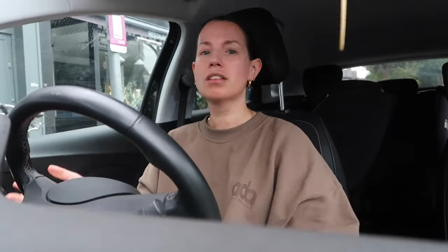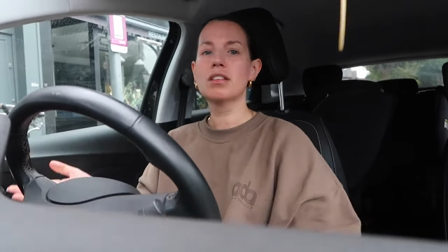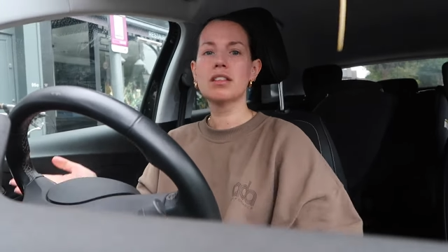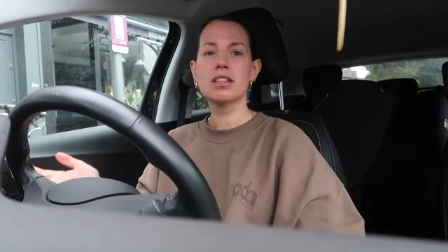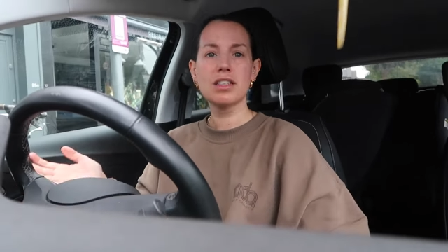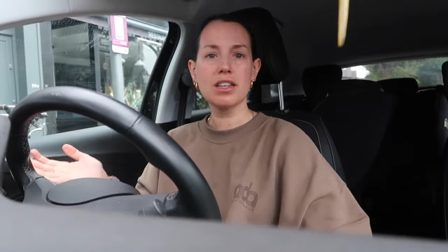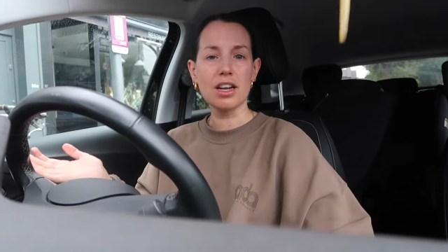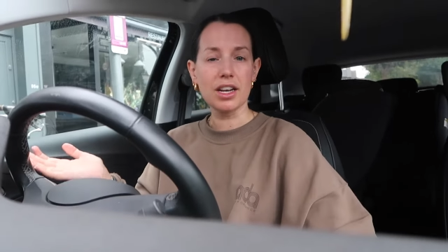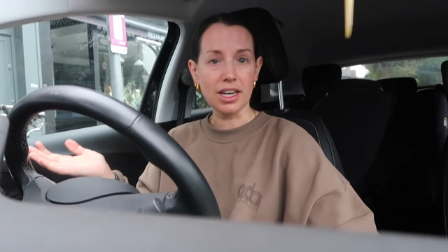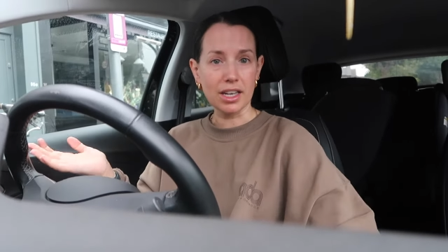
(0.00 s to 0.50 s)

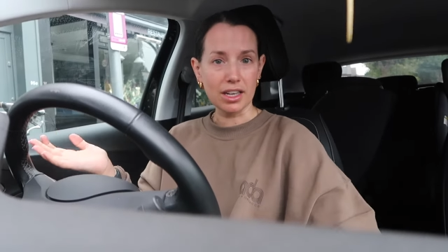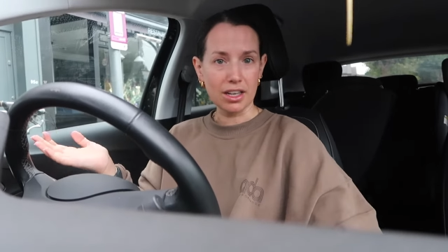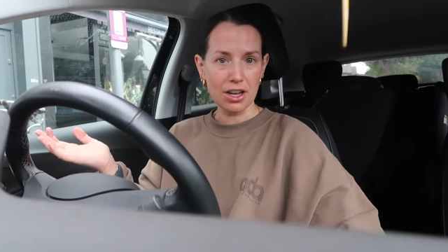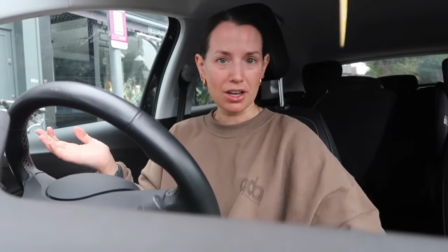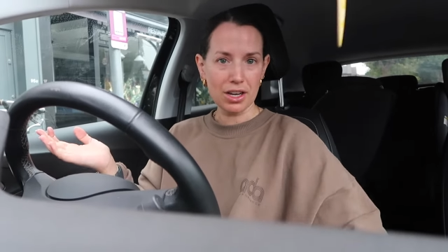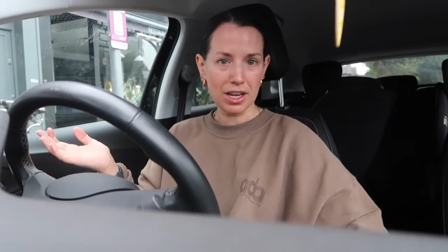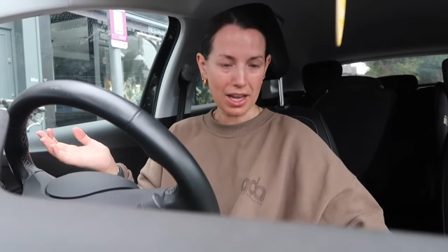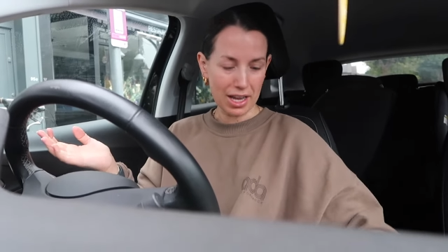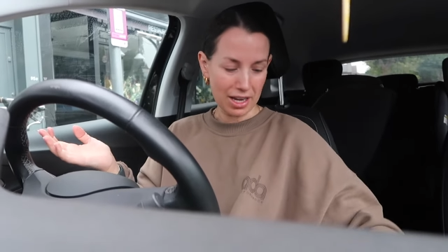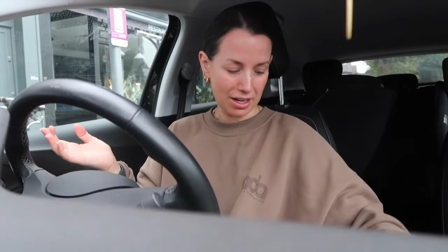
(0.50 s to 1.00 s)
Stunning.
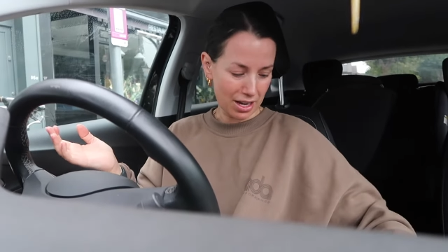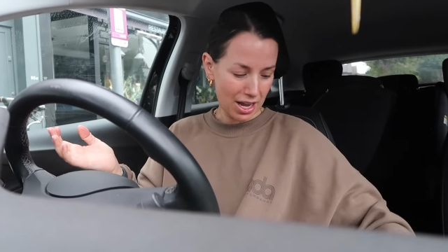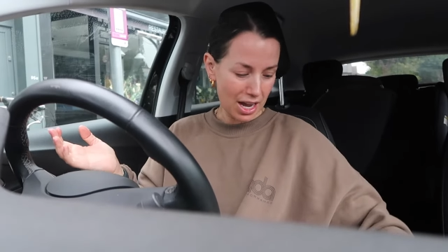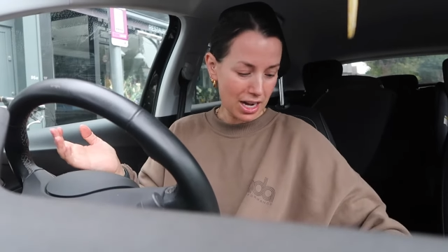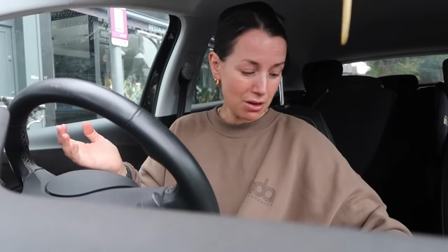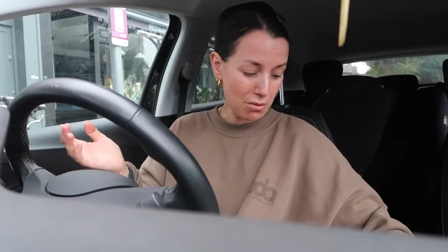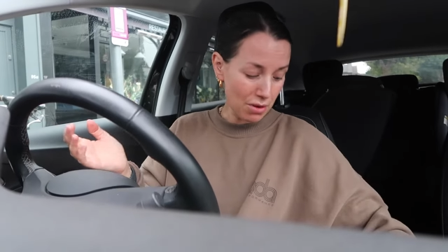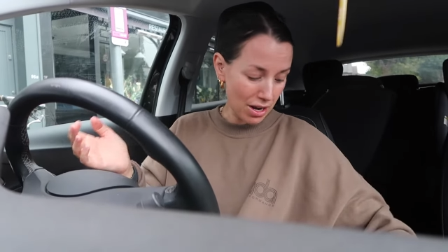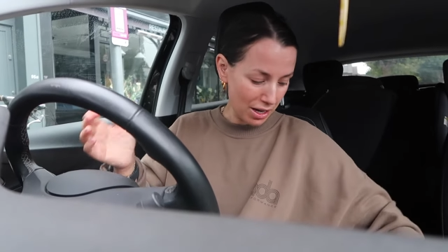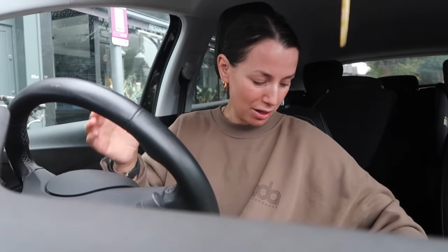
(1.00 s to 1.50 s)
Okay.
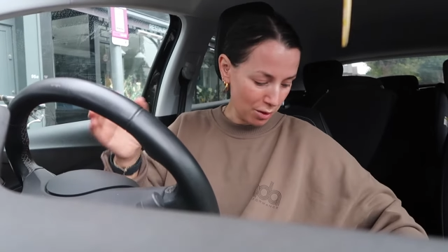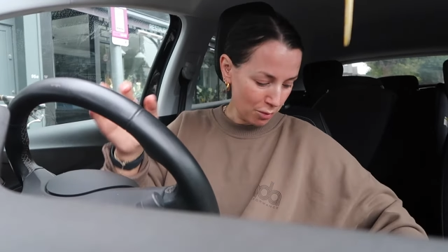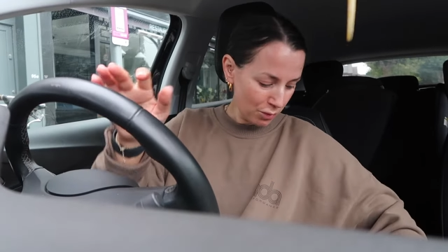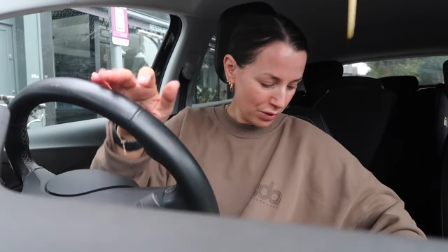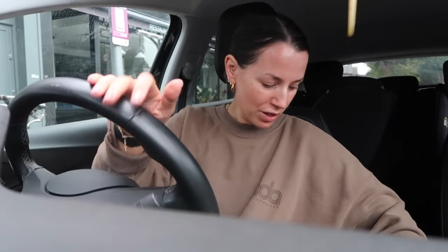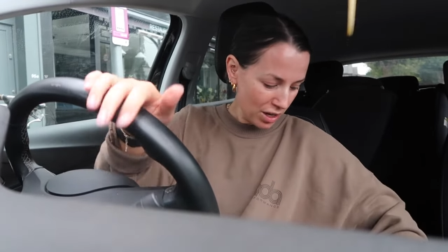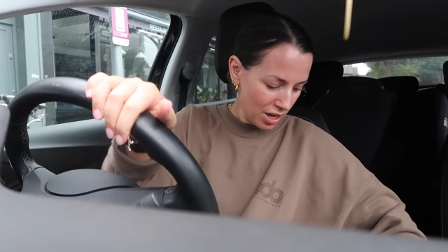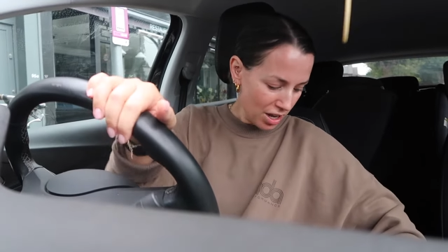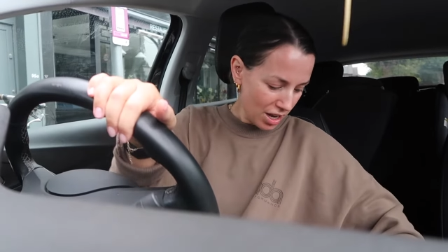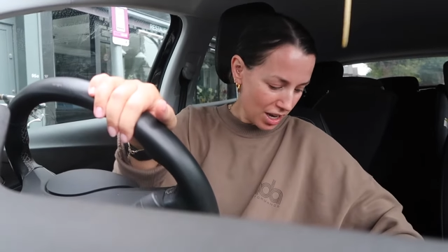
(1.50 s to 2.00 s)
Anyway,
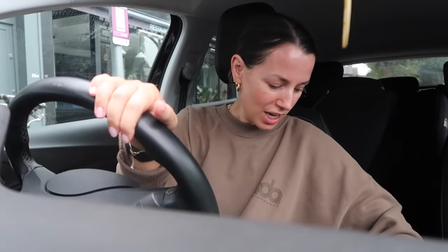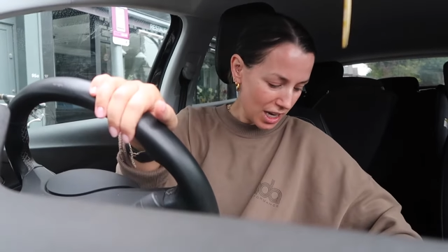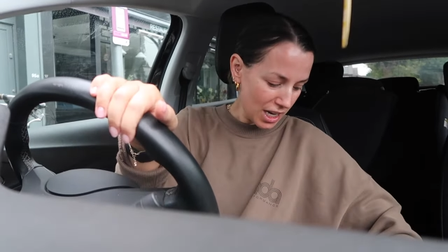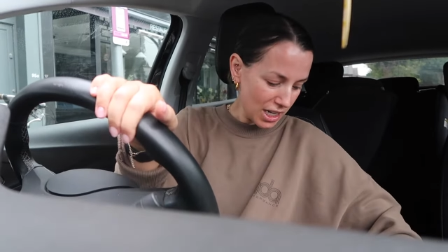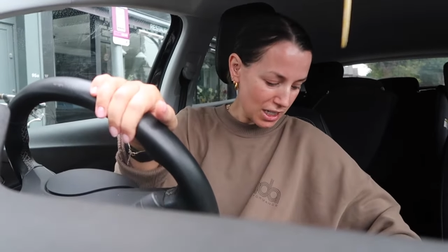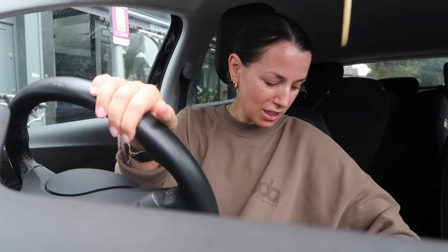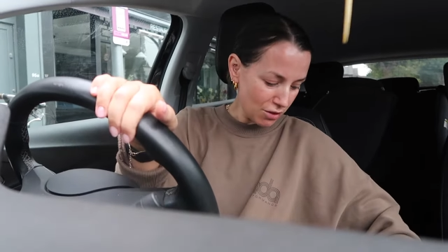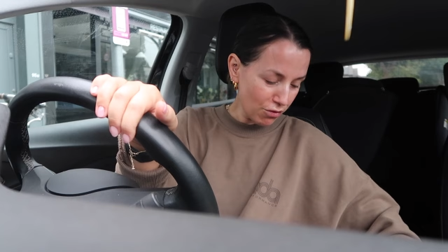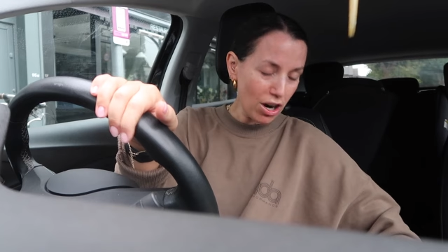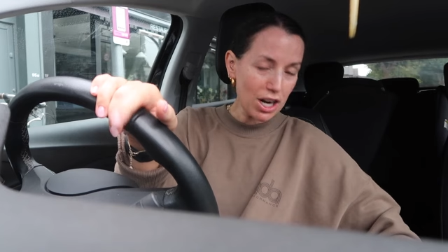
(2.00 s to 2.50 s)

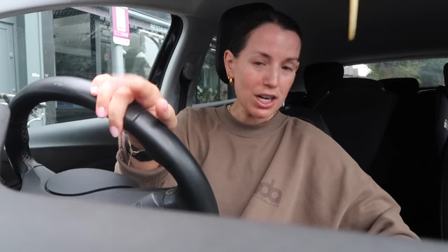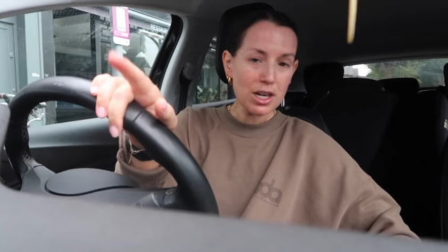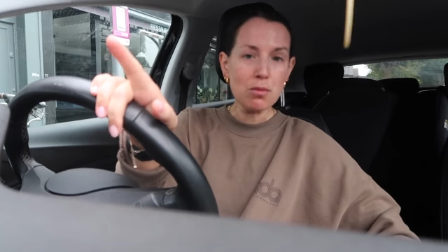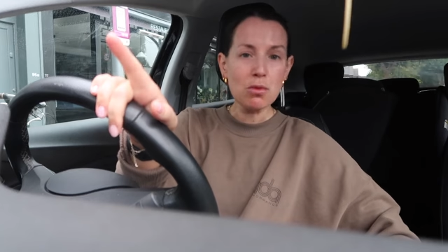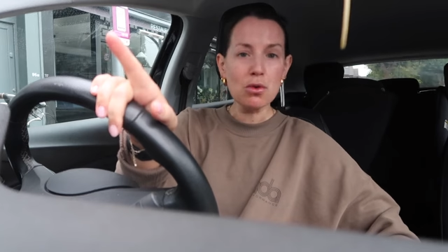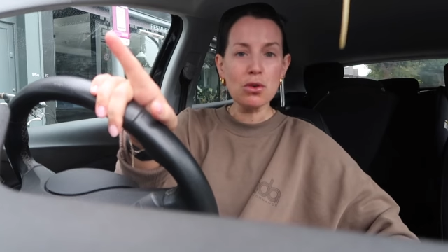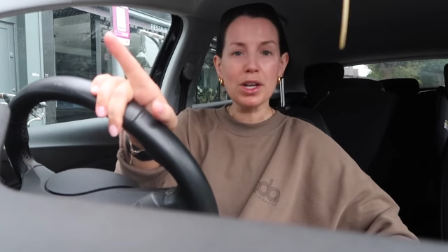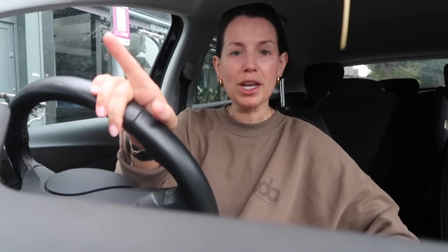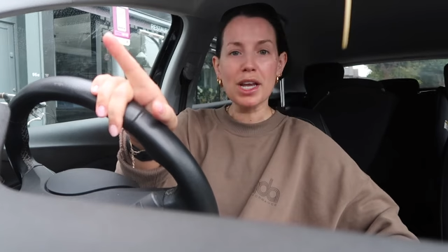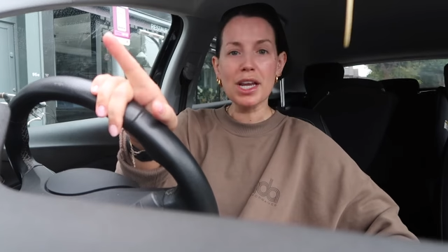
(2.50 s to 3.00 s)
it's Friday
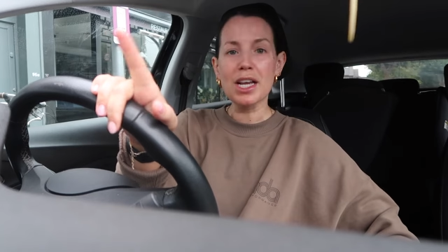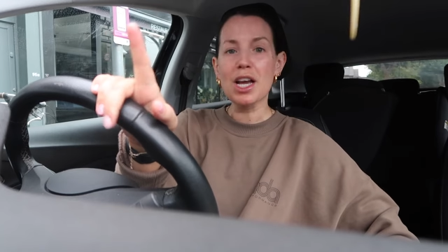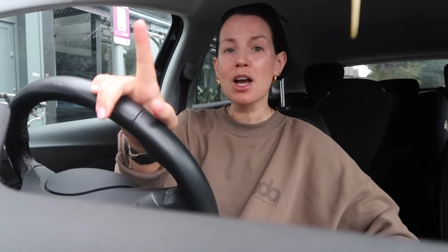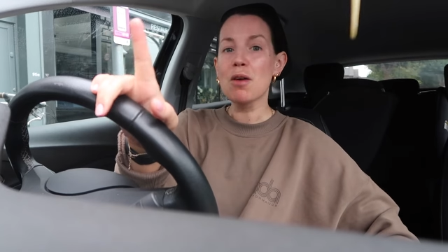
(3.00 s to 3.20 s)
morning.